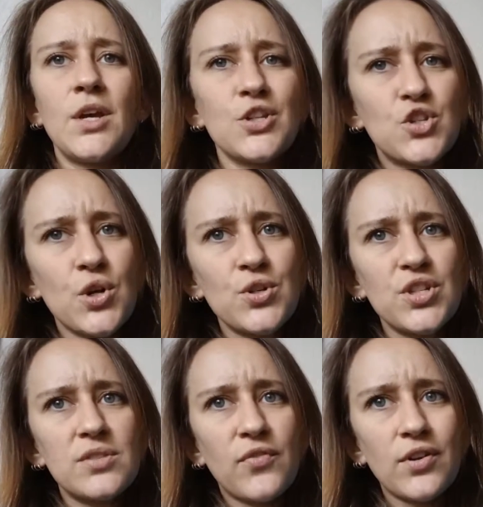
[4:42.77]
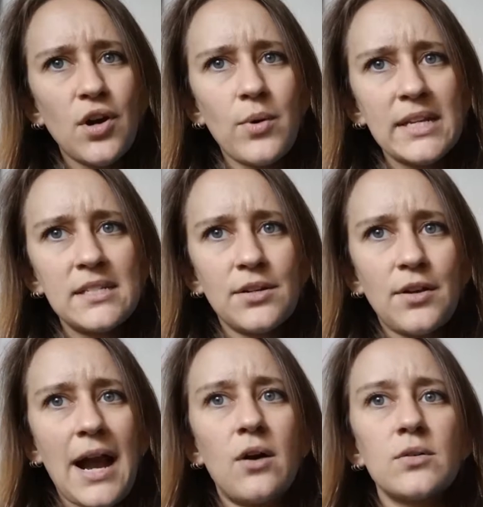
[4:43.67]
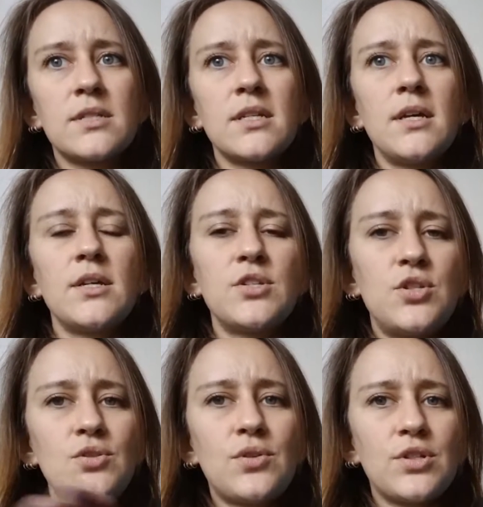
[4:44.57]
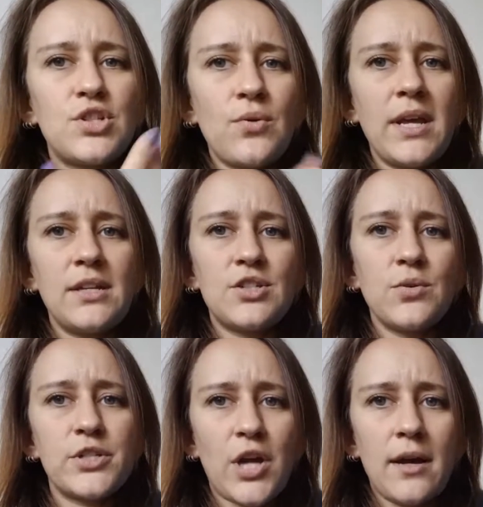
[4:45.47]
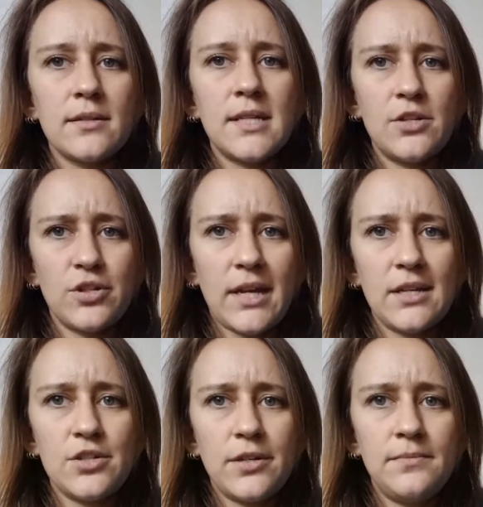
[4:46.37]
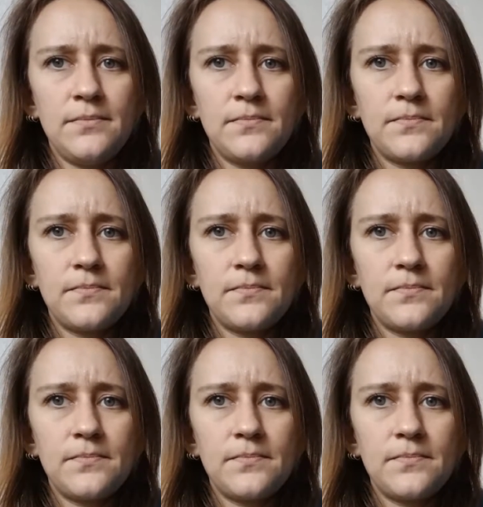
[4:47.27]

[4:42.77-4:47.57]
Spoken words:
Church is forgoing dinner out so you can donate to a child's education.